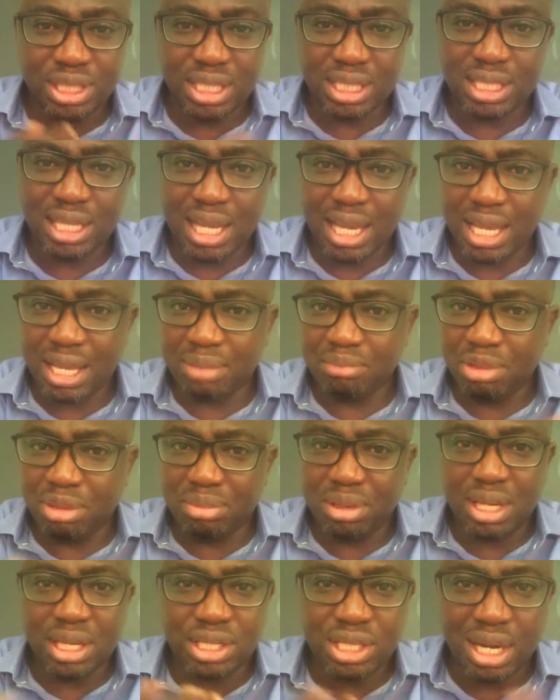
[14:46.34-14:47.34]
data,
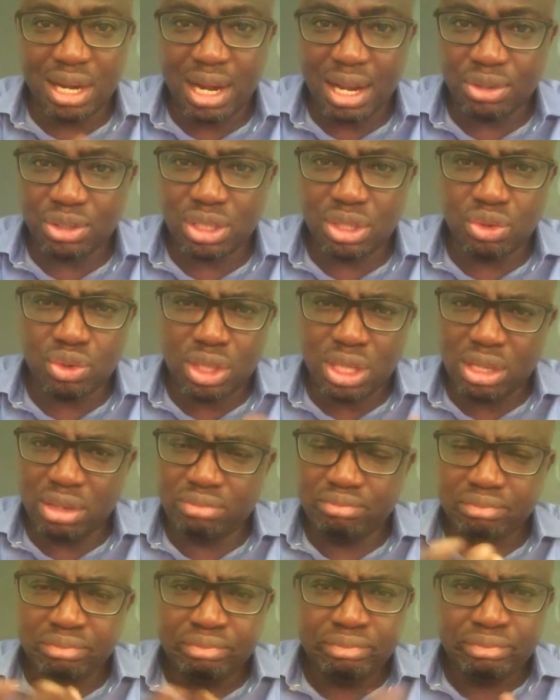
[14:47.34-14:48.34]
maybe HR. I'll say,
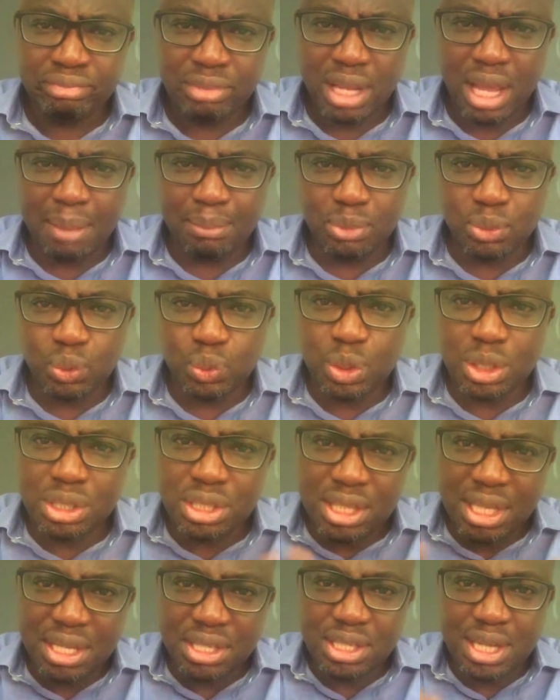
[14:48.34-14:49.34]
okay, I'm good
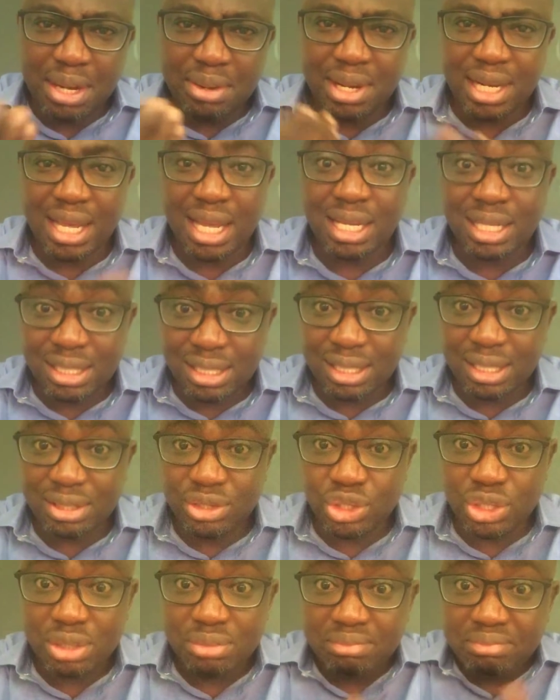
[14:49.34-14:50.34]
with HR
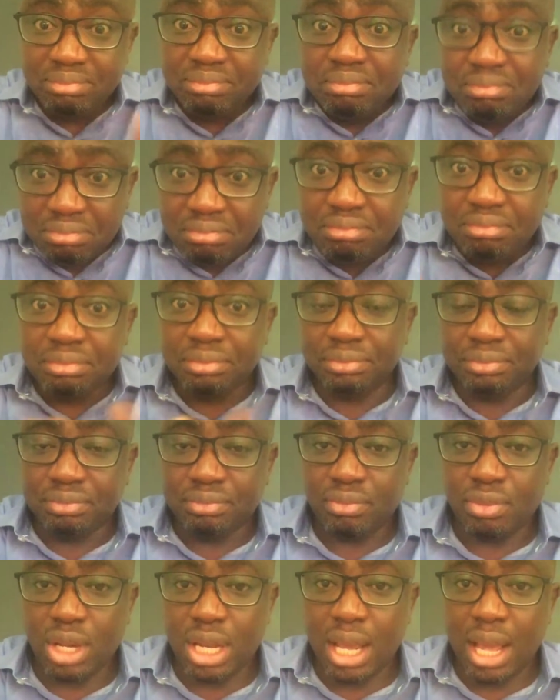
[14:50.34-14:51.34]
analytics.
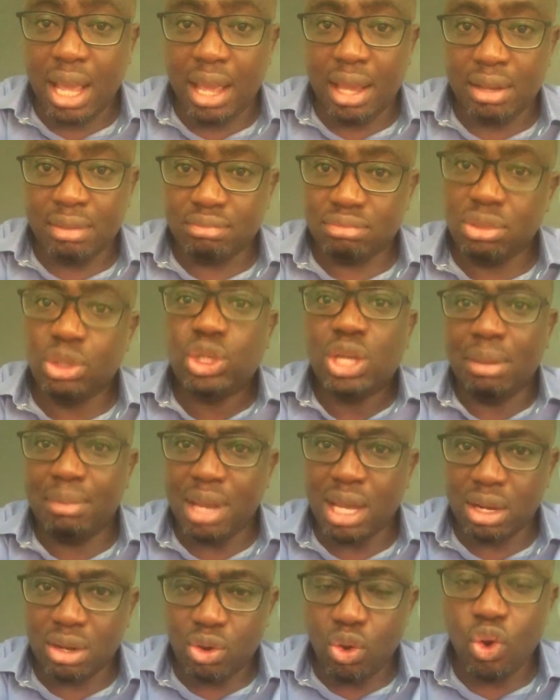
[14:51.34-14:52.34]
Yeah, these are
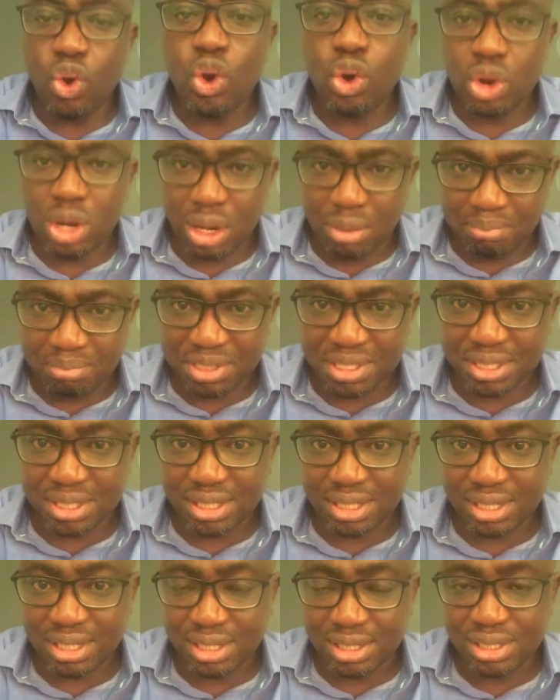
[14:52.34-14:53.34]
my core
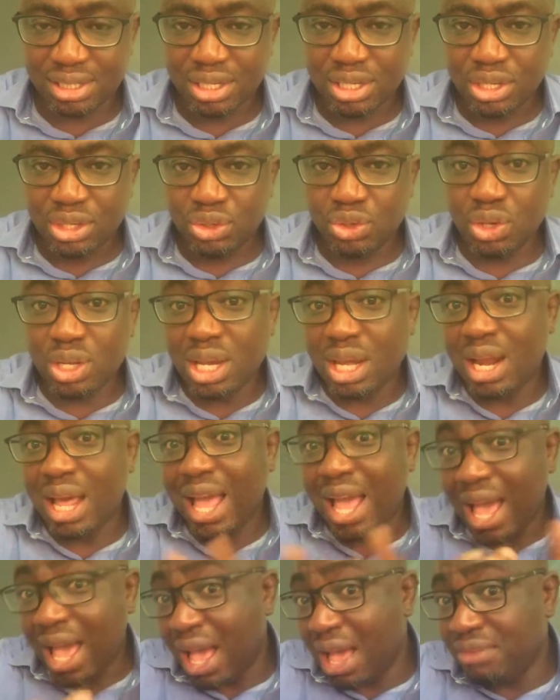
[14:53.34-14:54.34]
competences. You can
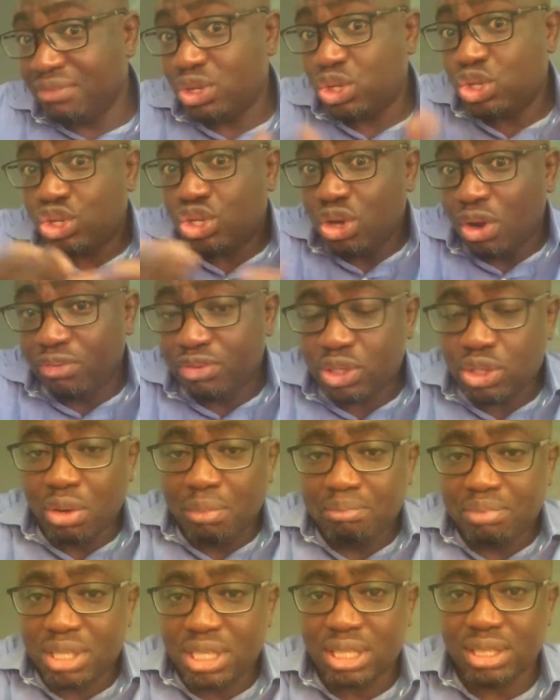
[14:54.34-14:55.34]
have soft
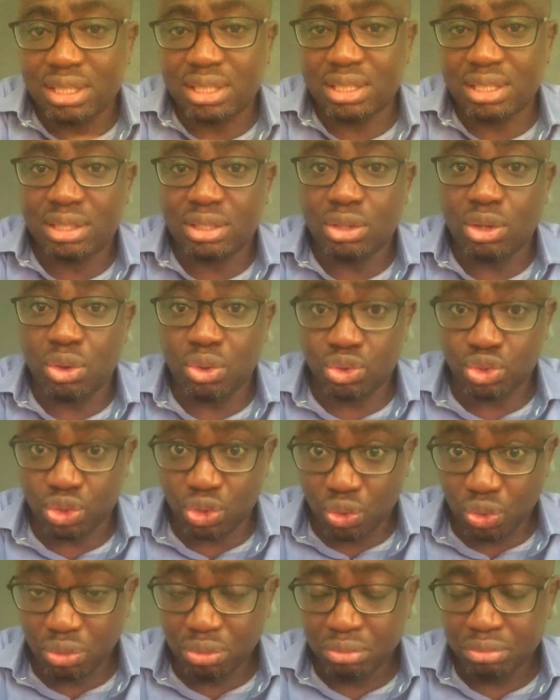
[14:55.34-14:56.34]
competencies
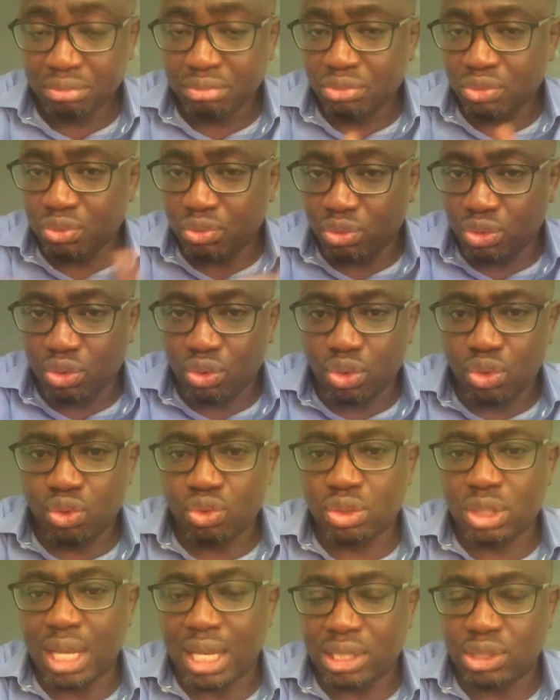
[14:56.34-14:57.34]
also,
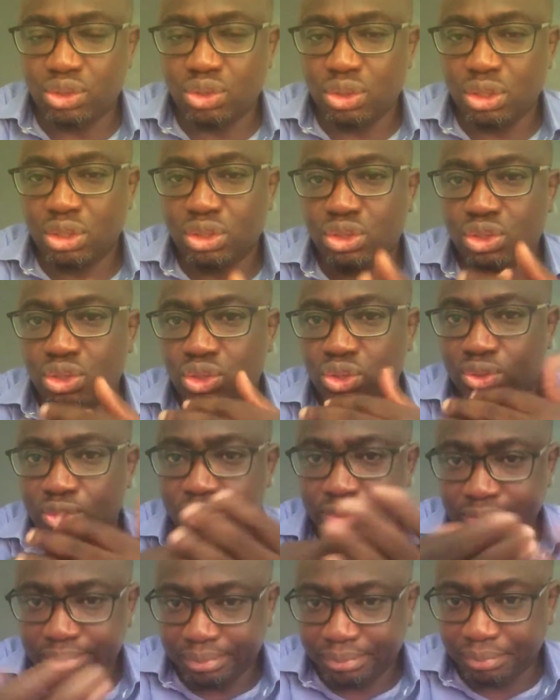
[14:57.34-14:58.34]
that you need
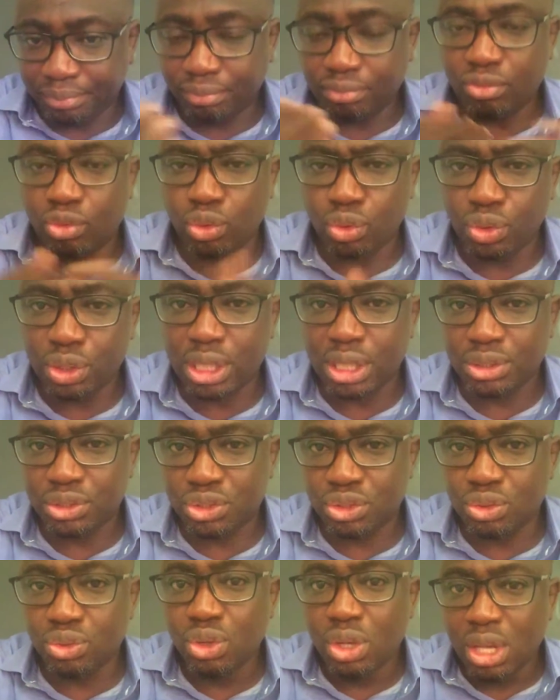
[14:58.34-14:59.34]
to look
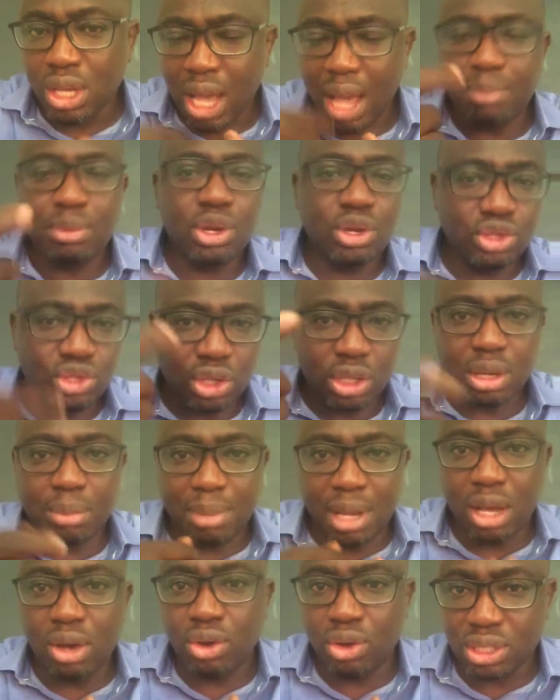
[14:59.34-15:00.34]
into. I'm going to talk
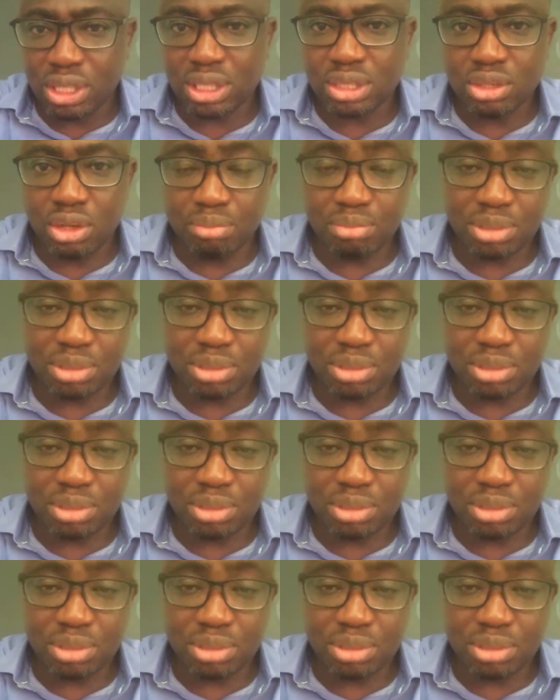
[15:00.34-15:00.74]
about all these